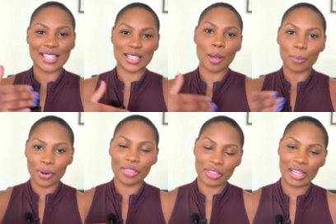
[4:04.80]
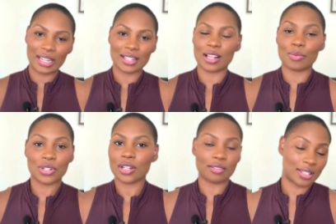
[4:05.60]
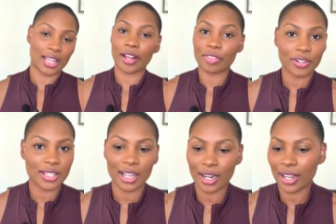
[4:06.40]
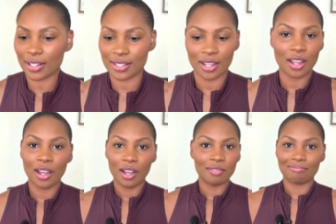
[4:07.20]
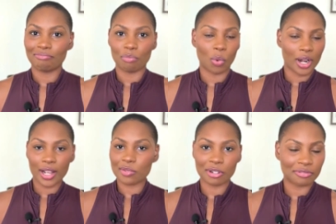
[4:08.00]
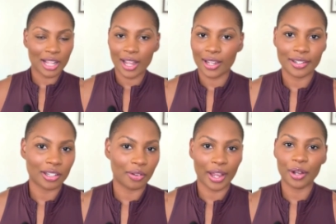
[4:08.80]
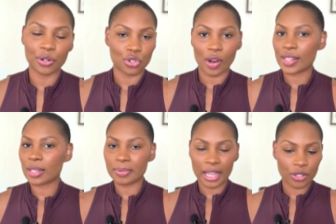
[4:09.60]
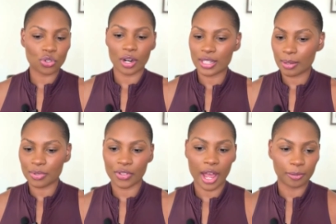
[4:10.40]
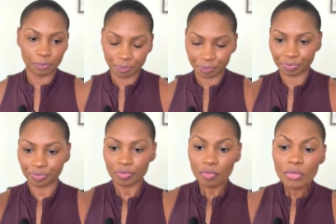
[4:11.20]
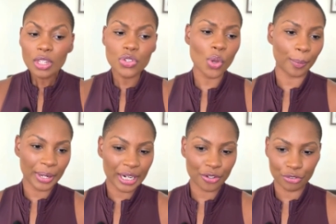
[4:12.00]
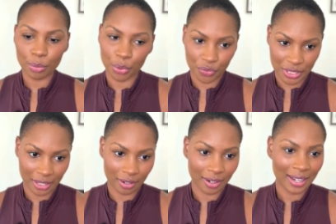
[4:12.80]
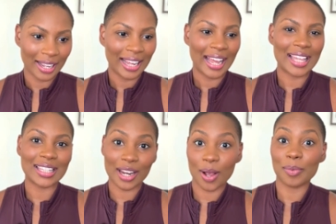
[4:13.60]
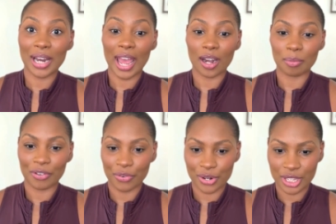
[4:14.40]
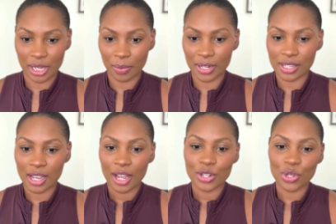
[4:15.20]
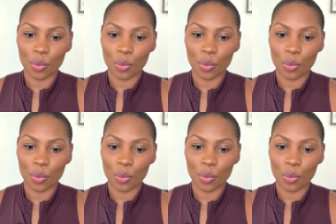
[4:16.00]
separate things. I'm just going to second, third, second X. 1X, 1 fly. Okay, or triceps X, triceps fly. So I put in a few moves here, and then now I'm going to add in my first sequence. So